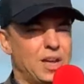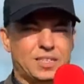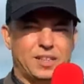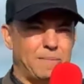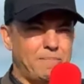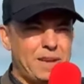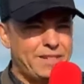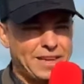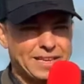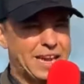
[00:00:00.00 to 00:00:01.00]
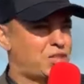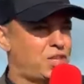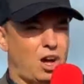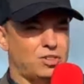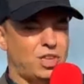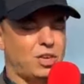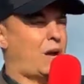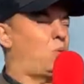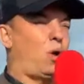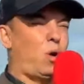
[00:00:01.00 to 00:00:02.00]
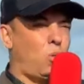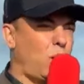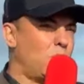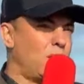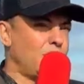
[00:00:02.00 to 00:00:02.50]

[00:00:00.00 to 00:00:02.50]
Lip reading: So the minute they get a chance, they'll go, whoa, whoa, whoa.